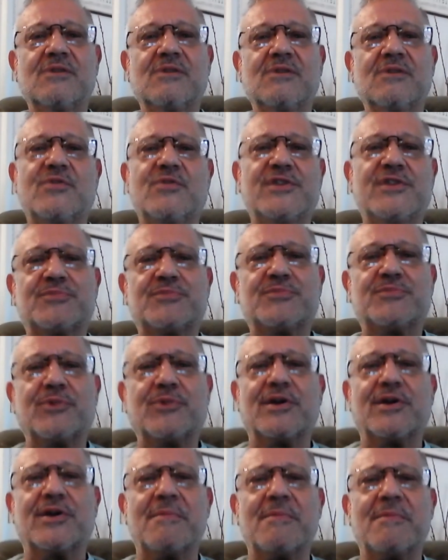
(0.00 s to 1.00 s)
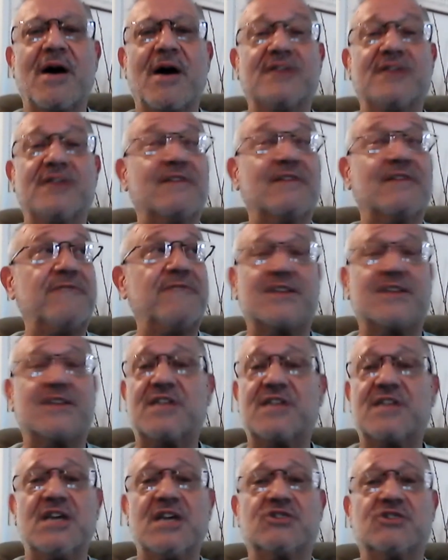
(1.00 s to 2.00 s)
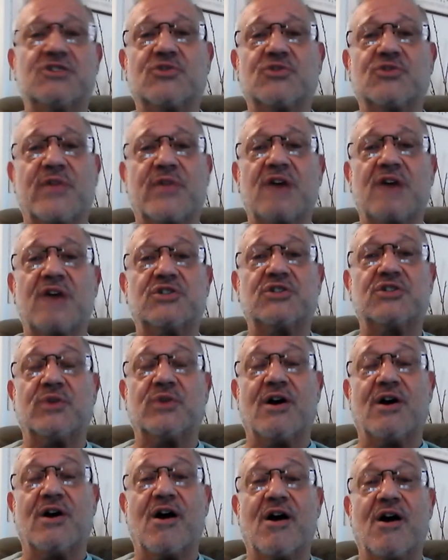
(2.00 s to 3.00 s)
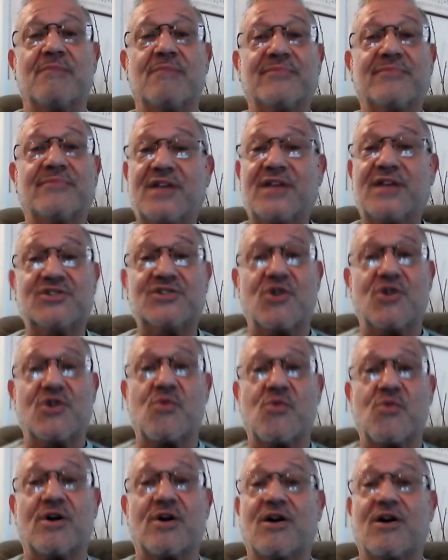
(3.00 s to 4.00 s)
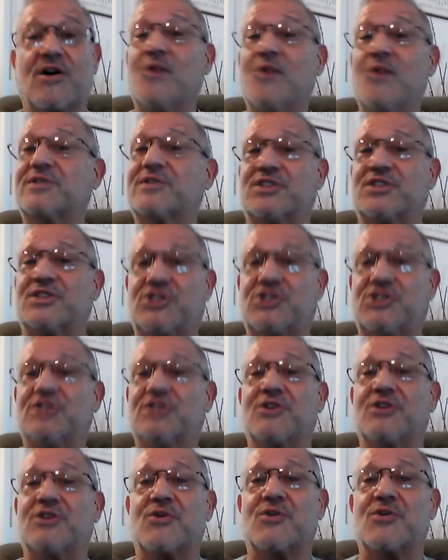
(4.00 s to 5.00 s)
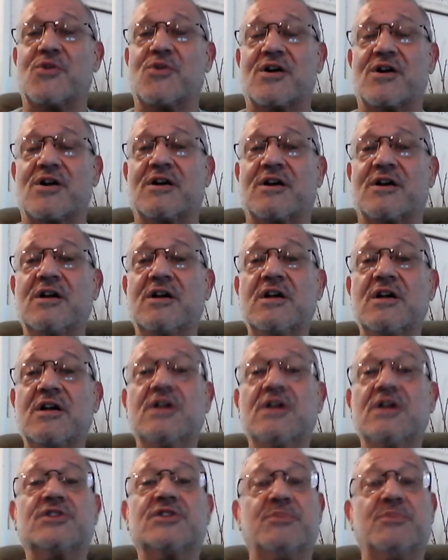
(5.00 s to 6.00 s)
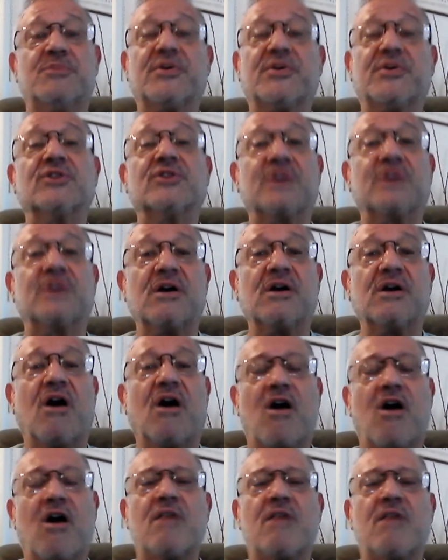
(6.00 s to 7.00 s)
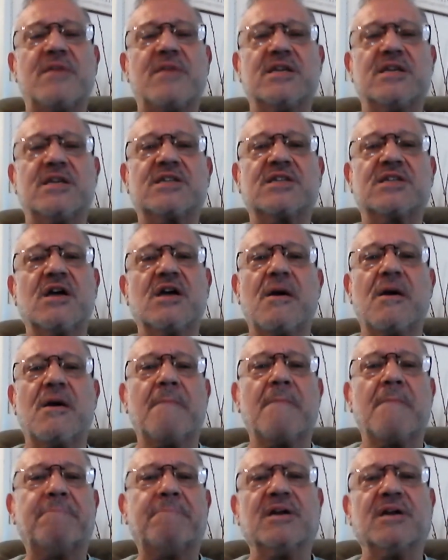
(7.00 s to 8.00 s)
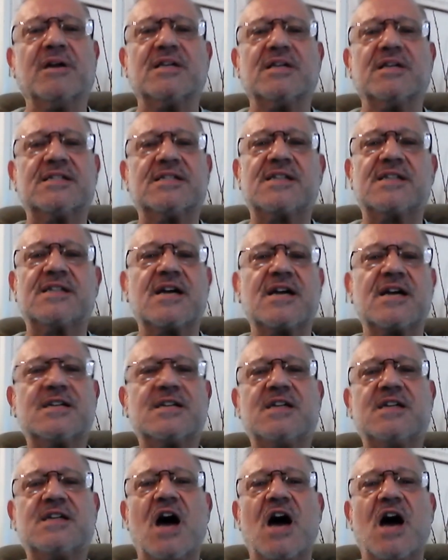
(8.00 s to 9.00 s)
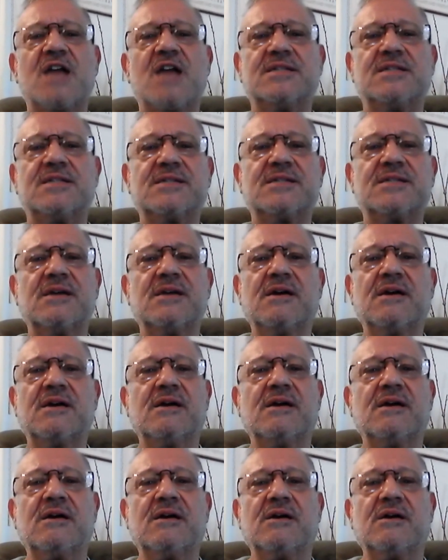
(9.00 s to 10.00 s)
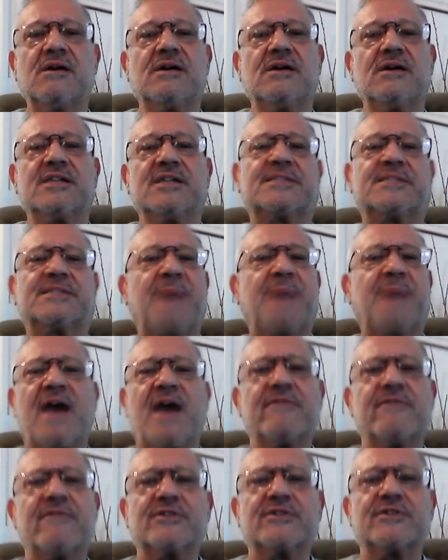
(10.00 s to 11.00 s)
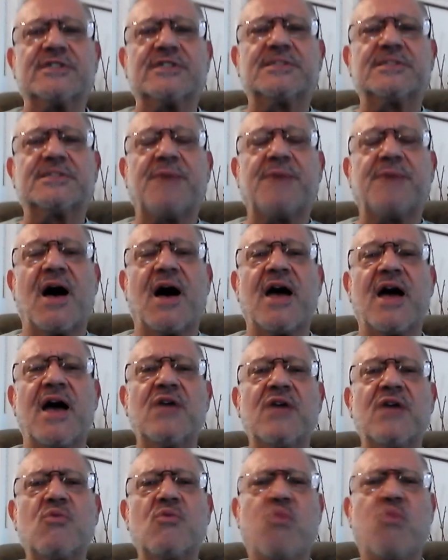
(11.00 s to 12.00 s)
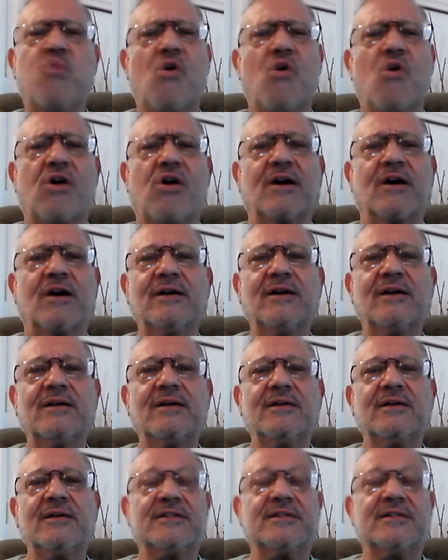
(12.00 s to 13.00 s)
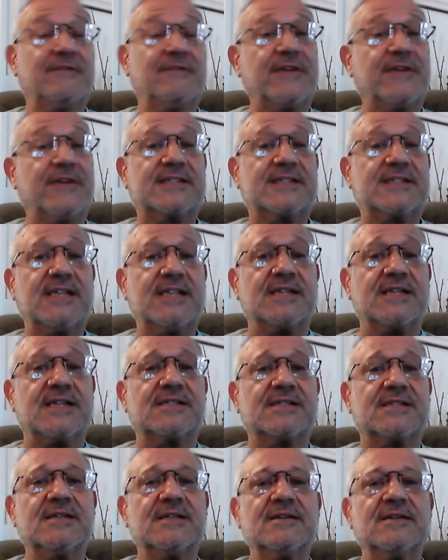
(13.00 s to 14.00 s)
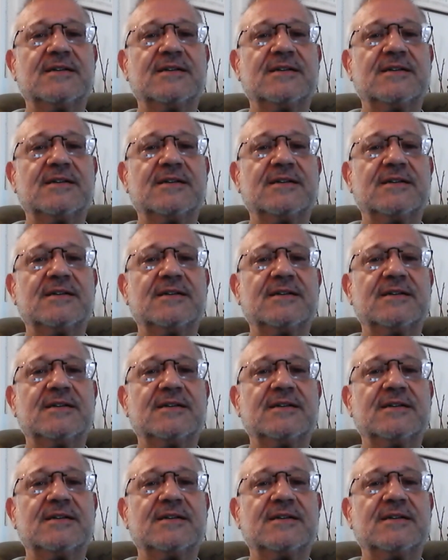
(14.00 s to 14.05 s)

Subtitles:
with these brilliant minds and fixing issues without doing harm. That's no work. Oh, it's a shitload of work to build armies, bullets, guns, spy versus spy, war, to fix things.